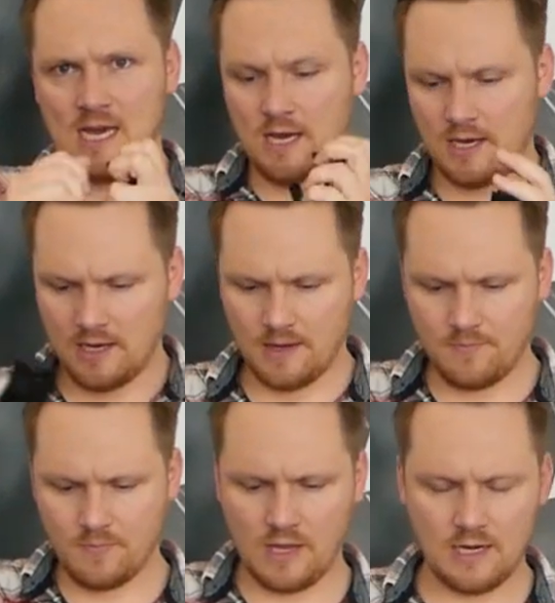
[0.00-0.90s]

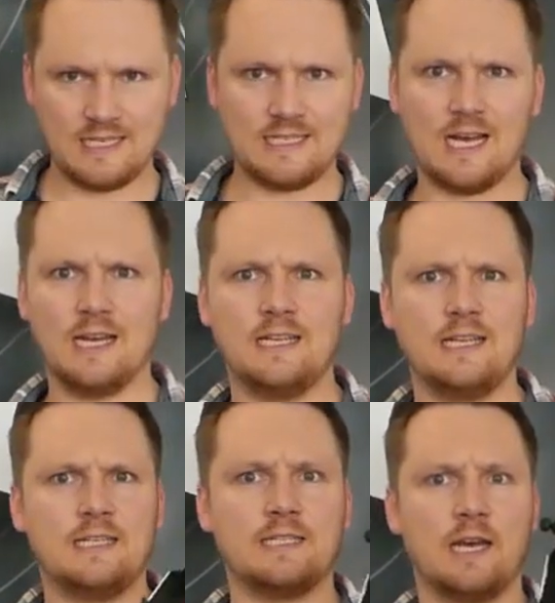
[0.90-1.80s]
and they
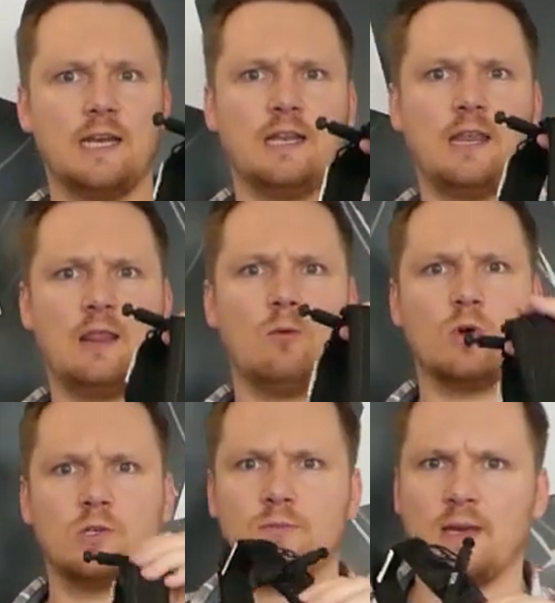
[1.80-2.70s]
decided that they
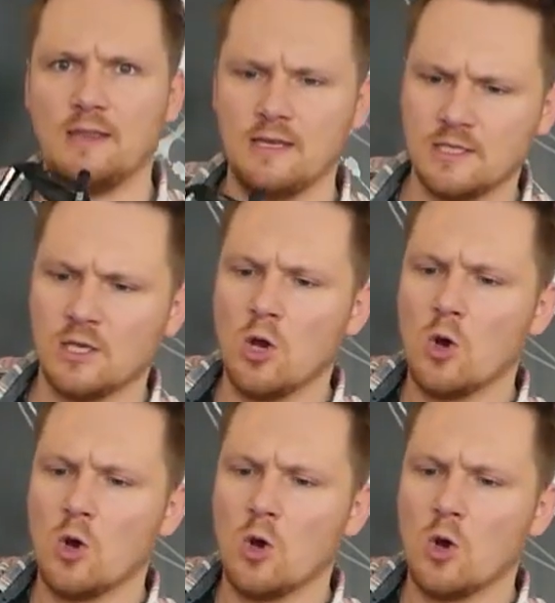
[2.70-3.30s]
want to make this